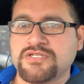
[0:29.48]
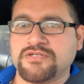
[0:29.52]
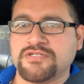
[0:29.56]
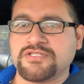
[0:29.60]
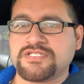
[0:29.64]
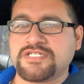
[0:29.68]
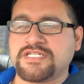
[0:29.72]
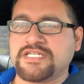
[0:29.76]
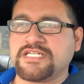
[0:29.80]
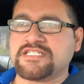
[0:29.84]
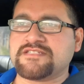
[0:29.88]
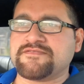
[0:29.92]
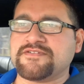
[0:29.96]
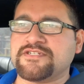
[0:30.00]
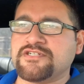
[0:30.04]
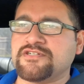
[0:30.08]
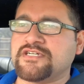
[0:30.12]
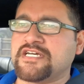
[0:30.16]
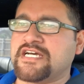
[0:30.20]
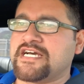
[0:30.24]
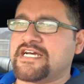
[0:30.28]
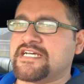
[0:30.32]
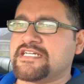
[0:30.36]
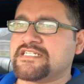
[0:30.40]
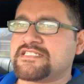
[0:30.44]
So in today's
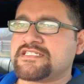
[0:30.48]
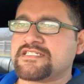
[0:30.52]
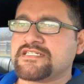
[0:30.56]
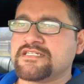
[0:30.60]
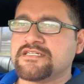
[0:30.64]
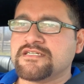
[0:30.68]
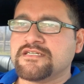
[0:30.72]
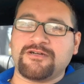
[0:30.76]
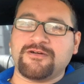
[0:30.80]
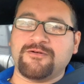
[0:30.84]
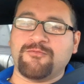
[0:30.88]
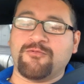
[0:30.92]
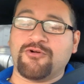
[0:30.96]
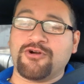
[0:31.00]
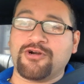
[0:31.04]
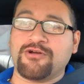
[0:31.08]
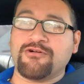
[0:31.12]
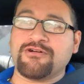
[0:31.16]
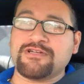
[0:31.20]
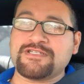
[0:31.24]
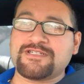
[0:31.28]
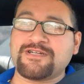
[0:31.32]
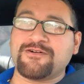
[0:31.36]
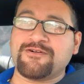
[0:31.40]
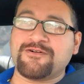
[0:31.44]
video, guys, we're
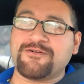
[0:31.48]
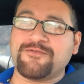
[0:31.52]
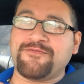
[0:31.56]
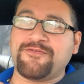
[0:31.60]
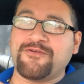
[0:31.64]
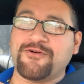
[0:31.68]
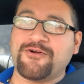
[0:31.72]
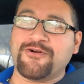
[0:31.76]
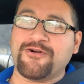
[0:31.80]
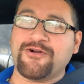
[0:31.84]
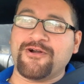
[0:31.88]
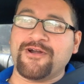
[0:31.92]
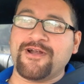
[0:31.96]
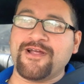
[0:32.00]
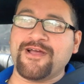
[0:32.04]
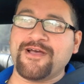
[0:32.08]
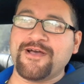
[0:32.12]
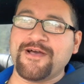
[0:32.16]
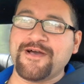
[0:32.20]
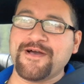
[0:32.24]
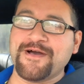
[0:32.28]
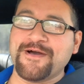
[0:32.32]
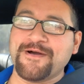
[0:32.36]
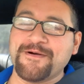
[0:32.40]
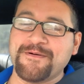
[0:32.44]
going to go for
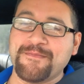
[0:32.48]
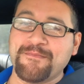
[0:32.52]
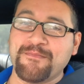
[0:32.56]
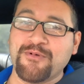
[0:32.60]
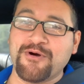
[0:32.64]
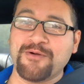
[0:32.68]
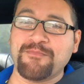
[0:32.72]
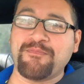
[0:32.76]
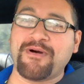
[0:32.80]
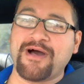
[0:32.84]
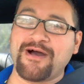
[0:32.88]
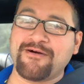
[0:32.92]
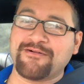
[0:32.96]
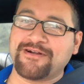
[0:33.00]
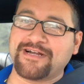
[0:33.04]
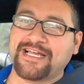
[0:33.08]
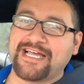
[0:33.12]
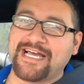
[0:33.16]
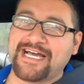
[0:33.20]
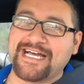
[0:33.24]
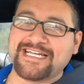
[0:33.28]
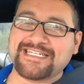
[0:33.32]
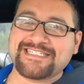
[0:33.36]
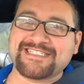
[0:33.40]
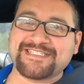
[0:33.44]
more power,
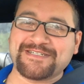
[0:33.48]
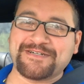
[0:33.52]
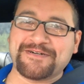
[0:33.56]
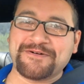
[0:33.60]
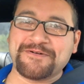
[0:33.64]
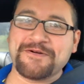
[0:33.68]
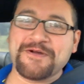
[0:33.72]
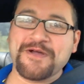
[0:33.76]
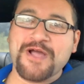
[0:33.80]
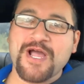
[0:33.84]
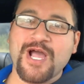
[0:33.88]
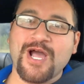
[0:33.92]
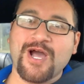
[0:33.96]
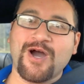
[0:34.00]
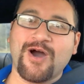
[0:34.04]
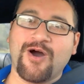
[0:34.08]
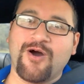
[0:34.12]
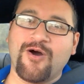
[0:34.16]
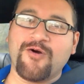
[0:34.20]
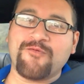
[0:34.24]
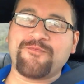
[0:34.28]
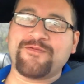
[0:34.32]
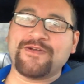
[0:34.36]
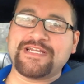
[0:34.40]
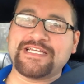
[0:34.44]
guys. So
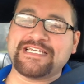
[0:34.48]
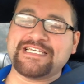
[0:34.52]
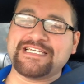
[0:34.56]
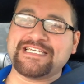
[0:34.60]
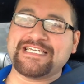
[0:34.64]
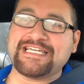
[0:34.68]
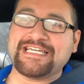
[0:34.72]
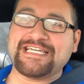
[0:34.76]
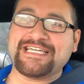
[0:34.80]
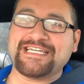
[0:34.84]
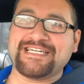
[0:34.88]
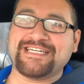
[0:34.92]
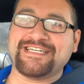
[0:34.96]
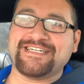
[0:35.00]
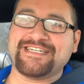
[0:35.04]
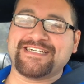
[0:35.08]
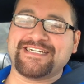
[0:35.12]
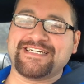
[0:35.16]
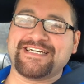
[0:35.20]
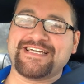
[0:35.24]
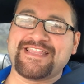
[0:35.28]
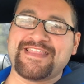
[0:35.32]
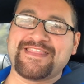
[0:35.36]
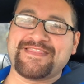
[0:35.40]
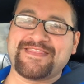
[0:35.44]
hopefully
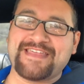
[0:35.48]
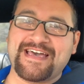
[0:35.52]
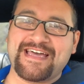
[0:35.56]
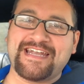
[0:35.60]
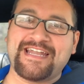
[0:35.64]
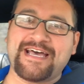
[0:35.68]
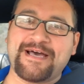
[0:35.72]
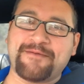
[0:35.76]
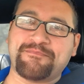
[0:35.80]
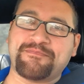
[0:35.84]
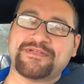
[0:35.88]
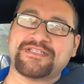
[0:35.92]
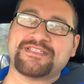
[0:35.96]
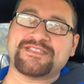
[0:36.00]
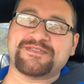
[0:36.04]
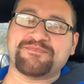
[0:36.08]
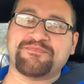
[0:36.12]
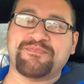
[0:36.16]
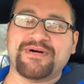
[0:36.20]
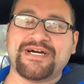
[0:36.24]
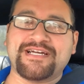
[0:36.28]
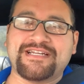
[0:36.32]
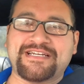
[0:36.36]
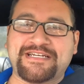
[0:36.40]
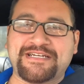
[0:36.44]
that happens.
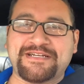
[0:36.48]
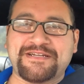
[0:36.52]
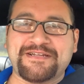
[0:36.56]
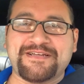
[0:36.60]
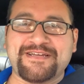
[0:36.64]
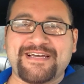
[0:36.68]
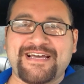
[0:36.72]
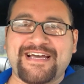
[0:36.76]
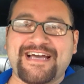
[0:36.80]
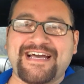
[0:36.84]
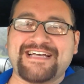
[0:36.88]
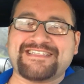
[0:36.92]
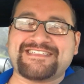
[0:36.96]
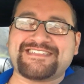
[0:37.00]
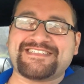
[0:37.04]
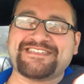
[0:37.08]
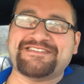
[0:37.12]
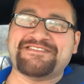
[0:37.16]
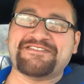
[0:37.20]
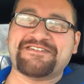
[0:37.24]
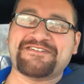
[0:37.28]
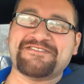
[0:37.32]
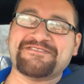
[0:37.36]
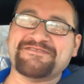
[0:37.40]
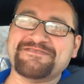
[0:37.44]
But as
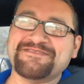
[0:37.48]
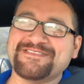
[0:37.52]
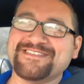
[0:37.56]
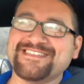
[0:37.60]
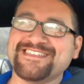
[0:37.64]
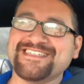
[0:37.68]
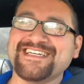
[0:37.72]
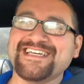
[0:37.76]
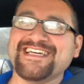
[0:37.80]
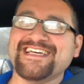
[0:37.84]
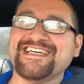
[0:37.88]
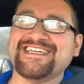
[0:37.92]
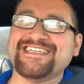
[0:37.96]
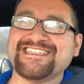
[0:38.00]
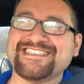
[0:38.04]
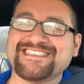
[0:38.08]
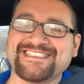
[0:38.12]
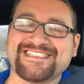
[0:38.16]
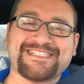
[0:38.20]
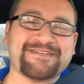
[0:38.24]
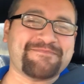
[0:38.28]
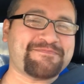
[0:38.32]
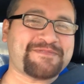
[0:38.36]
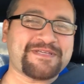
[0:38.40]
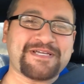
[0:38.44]
you know,
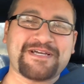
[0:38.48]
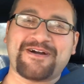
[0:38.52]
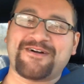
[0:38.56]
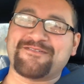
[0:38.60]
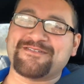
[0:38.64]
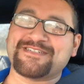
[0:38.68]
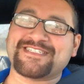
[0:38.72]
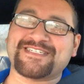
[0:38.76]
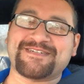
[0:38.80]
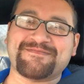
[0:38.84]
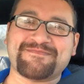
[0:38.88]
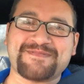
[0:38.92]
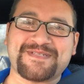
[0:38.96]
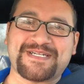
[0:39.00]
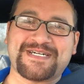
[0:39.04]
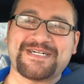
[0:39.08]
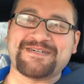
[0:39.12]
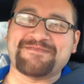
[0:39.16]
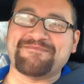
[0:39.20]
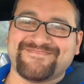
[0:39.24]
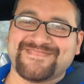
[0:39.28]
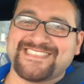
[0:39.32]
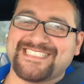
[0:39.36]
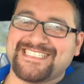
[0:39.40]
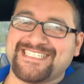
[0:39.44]
something always comes
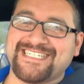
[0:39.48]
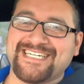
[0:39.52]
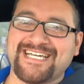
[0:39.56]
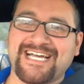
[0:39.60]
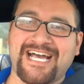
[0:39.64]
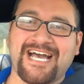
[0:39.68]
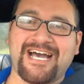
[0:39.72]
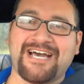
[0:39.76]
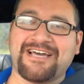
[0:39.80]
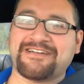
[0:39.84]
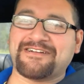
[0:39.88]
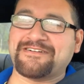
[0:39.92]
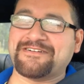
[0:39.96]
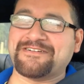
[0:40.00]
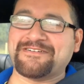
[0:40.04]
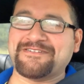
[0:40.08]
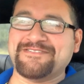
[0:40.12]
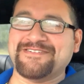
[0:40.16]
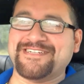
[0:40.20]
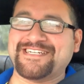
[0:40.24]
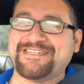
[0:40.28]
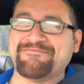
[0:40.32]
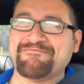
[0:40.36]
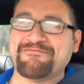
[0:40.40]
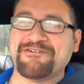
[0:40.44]
up. I don't
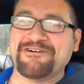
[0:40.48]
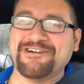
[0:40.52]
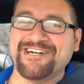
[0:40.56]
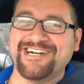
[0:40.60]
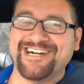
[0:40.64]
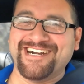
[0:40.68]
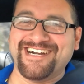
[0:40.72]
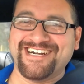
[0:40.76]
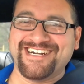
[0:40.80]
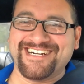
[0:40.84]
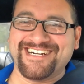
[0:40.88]
know anymore.